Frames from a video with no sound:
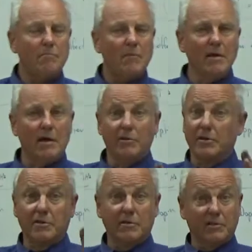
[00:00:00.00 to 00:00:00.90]

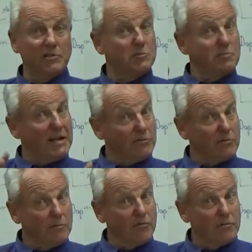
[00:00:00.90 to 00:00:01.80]
that spectra
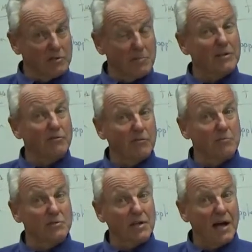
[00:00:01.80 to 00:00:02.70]
from
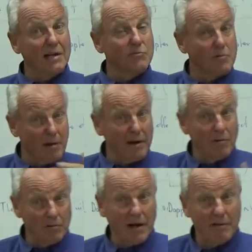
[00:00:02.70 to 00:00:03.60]
stars. We may
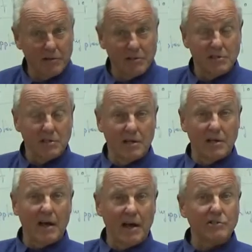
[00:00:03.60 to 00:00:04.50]
well cover this in
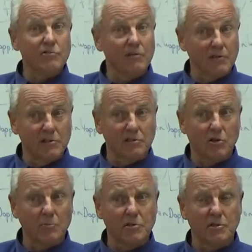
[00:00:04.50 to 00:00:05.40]
the astrophysics
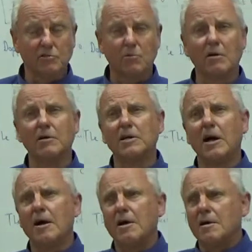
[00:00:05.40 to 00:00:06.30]
option as well.
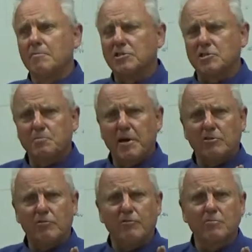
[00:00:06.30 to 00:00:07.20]
But
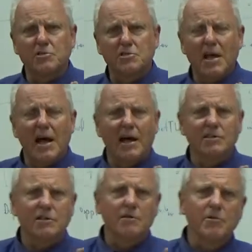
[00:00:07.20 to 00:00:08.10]
spectra from stars
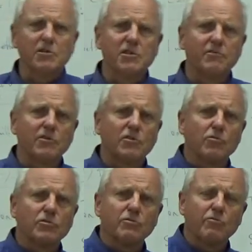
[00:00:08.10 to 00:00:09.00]
can be shifted
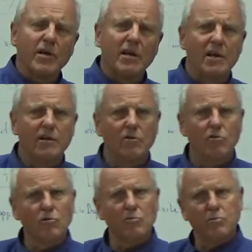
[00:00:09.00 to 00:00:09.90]
towards the red end or
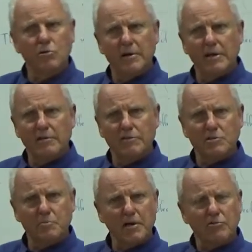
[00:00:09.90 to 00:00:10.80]
the blue end of the
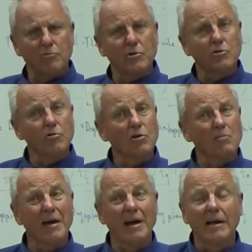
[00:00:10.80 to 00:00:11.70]
spectrum. We talk
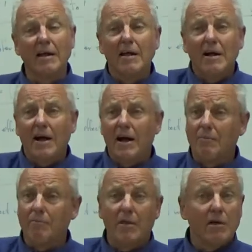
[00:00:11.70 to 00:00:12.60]
about
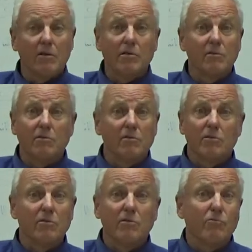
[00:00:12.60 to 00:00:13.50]

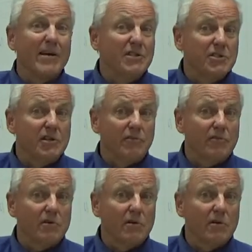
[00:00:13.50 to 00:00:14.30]
the redshift